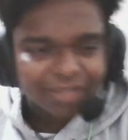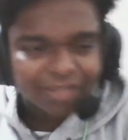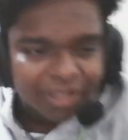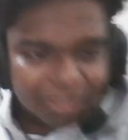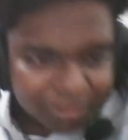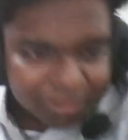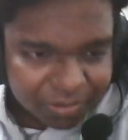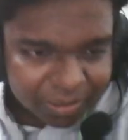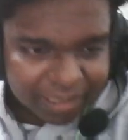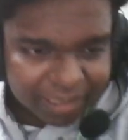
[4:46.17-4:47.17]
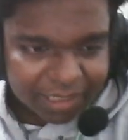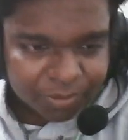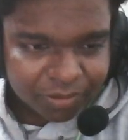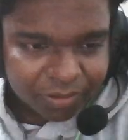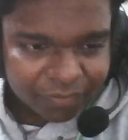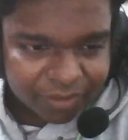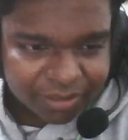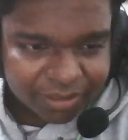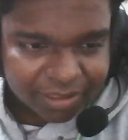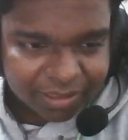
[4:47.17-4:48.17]
so it keeps on
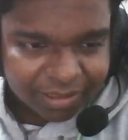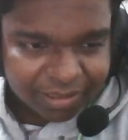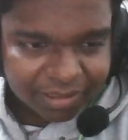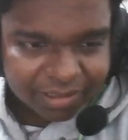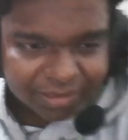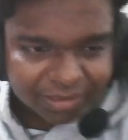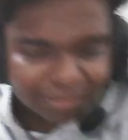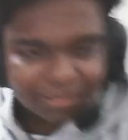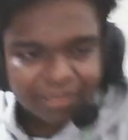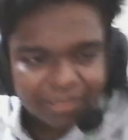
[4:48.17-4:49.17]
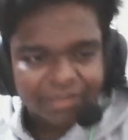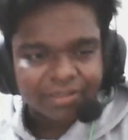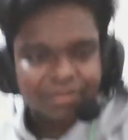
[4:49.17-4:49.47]
functioning till it reaches the null index.